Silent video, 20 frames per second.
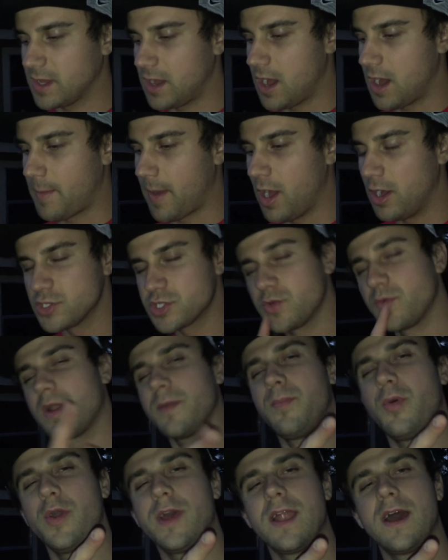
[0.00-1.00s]
I also
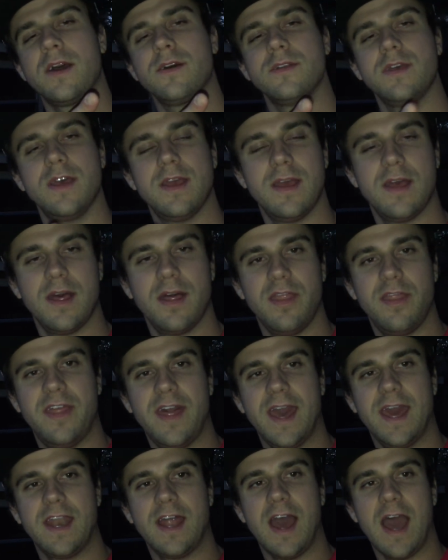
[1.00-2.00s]
want to point out
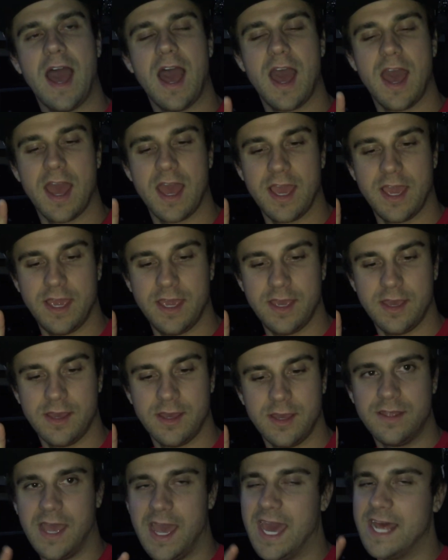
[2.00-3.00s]
that I
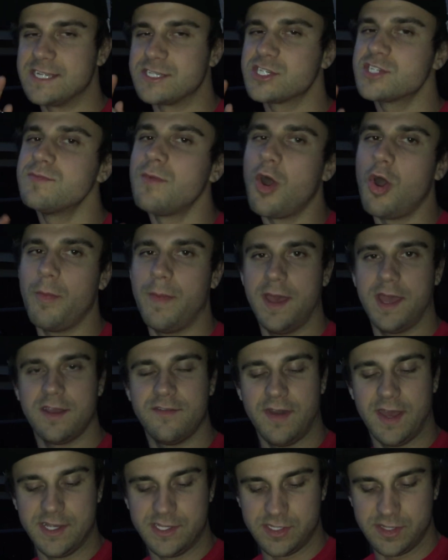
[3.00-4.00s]
had a small bag
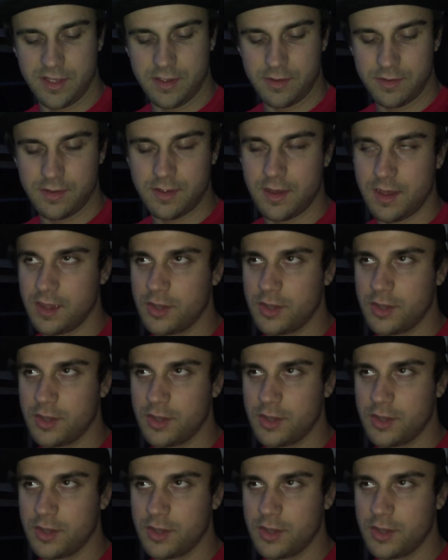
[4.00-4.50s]
of ice in there.